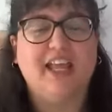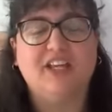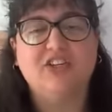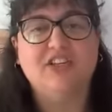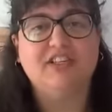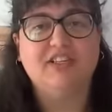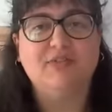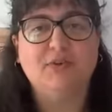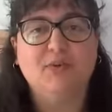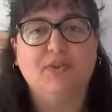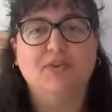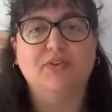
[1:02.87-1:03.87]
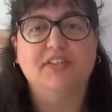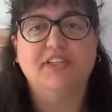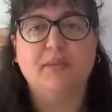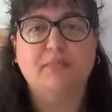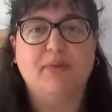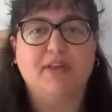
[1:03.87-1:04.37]
and she's living with her
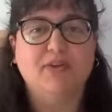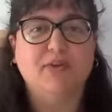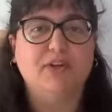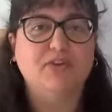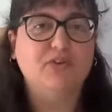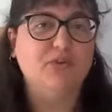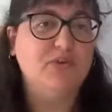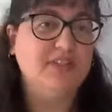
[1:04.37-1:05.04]
stepmother and two